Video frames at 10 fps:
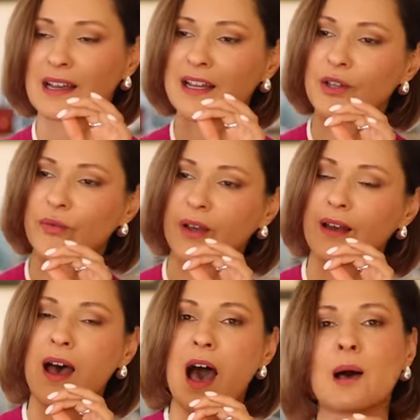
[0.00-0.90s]
a kind of
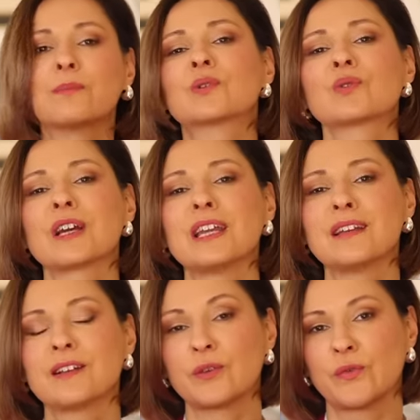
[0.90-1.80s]
a
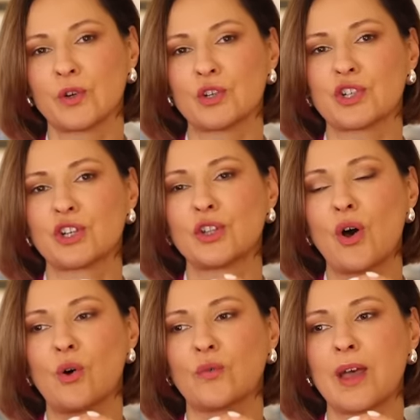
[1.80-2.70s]
upgraded
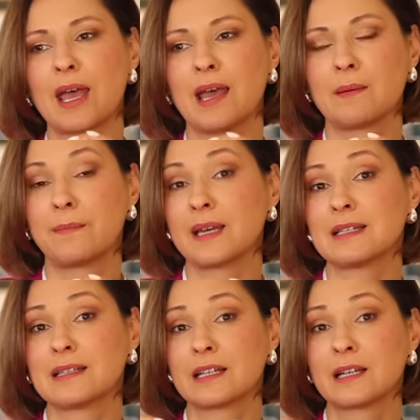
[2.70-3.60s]
version of a
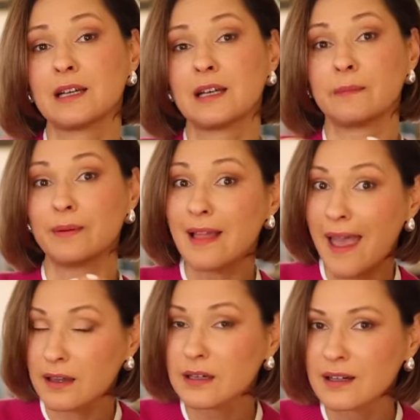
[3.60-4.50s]
basic
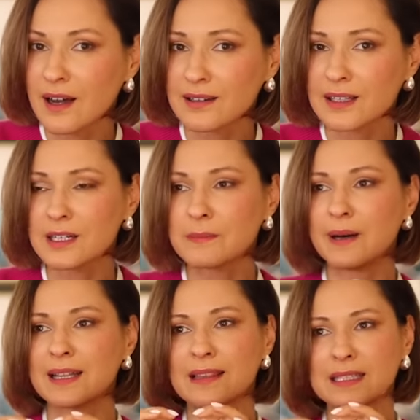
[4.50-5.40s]
black color,
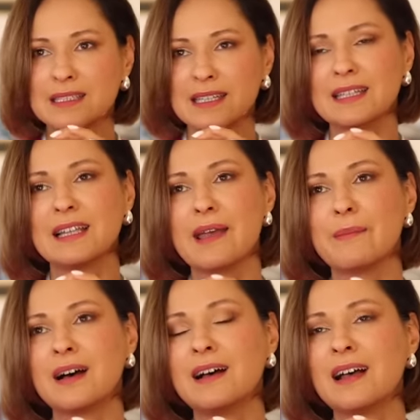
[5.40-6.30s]
but the
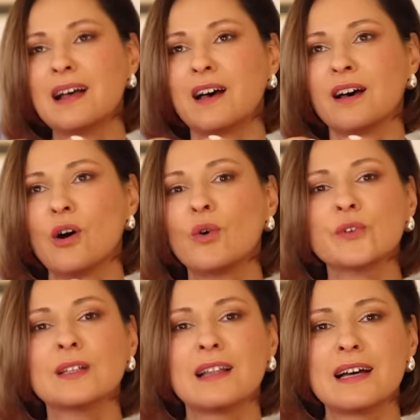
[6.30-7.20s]
dilemma
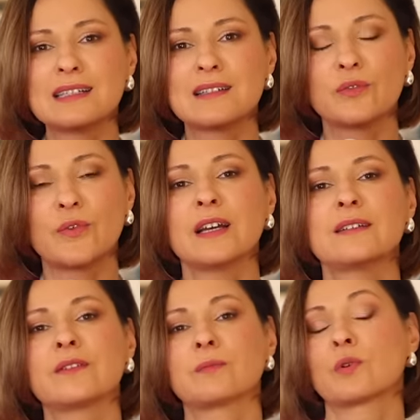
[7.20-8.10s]
often lies in
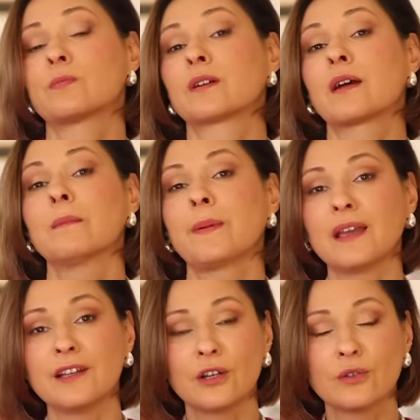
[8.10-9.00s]
finding the proper
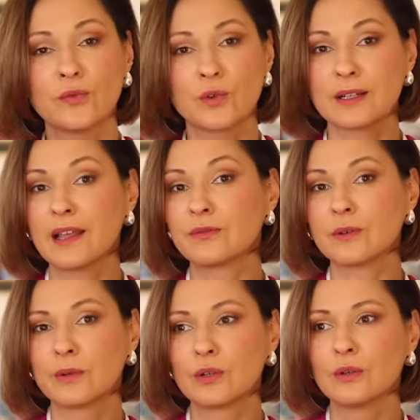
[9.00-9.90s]
companion for
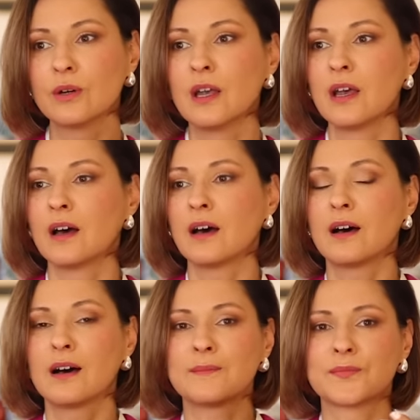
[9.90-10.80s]
navy blue
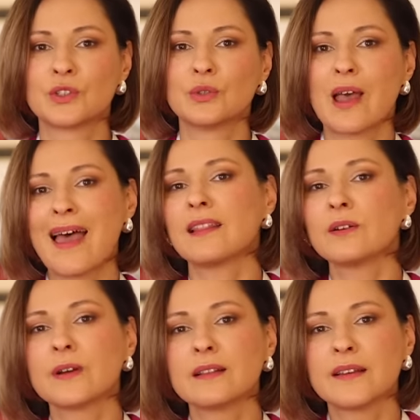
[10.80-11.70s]
to
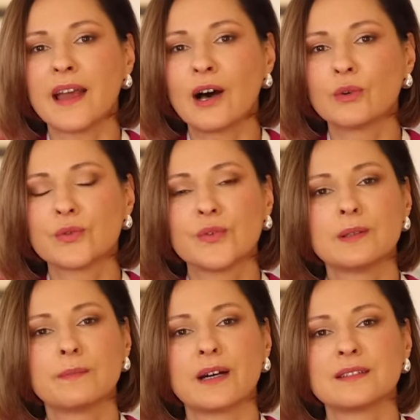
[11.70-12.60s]
elevate the
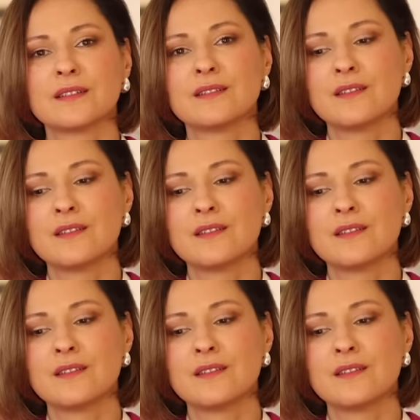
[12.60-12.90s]
outfit but